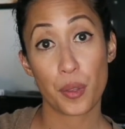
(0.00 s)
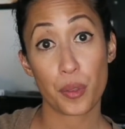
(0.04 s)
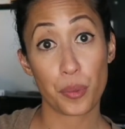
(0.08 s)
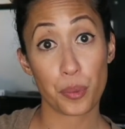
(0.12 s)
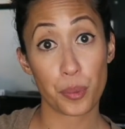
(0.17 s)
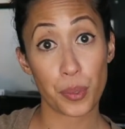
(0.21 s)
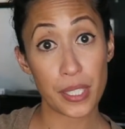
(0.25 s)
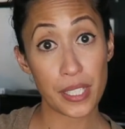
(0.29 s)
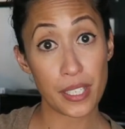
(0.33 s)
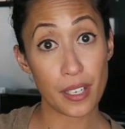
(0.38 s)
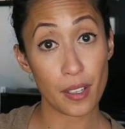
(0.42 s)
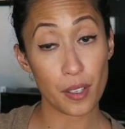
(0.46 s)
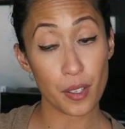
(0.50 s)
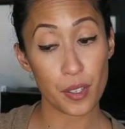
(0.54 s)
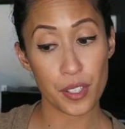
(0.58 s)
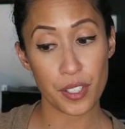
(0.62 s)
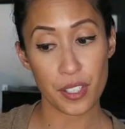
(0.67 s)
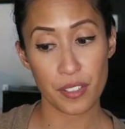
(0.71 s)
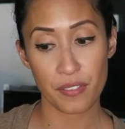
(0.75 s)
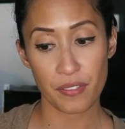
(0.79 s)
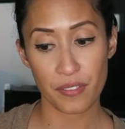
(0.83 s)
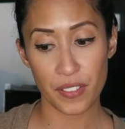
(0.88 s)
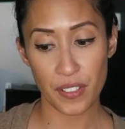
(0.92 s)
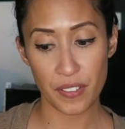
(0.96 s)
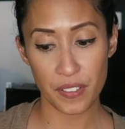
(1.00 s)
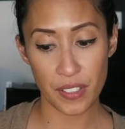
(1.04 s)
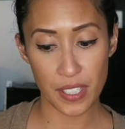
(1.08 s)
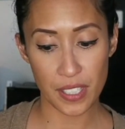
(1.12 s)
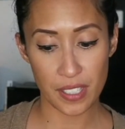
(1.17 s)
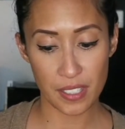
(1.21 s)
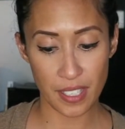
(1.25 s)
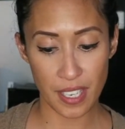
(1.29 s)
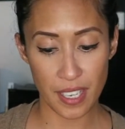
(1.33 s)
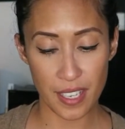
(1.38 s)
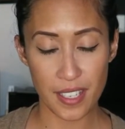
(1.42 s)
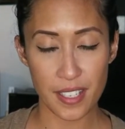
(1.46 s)
three dollars and
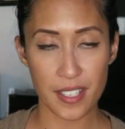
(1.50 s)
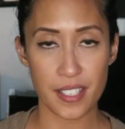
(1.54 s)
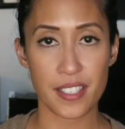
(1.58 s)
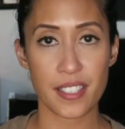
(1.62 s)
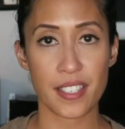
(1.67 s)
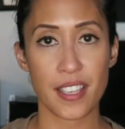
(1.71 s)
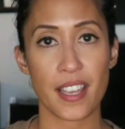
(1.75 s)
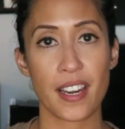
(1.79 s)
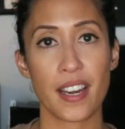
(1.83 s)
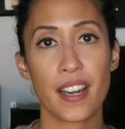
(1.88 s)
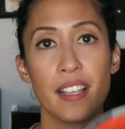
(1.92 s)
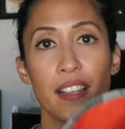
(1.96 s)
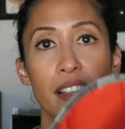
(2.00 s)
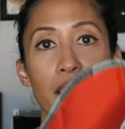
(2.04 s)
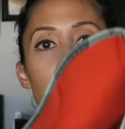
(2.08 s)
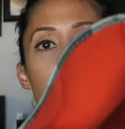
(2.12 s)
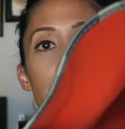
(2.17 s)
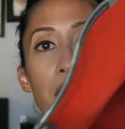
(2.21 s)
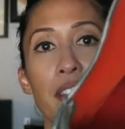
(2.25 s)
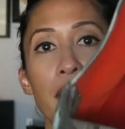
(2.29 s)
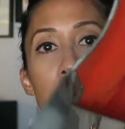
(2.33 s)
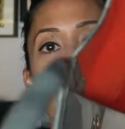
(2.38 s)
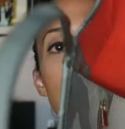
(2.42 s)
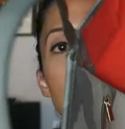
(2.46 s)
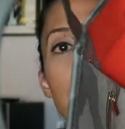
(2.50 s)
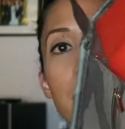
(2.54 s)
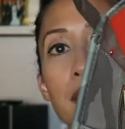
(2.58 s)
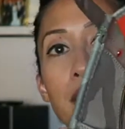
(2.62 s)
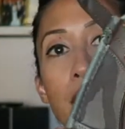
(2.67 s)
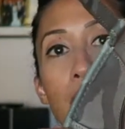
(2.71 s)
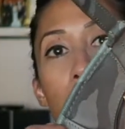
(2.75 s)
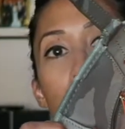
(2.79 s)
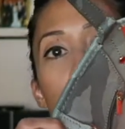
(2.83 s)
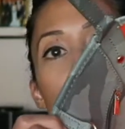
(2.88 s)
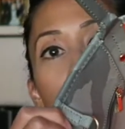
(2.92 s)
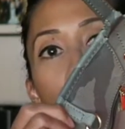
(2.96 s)
fifty cents, and I love the
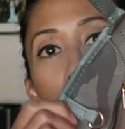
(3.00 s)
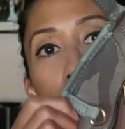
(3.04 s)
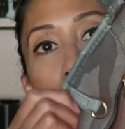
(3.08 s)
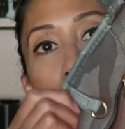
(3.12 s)
inside of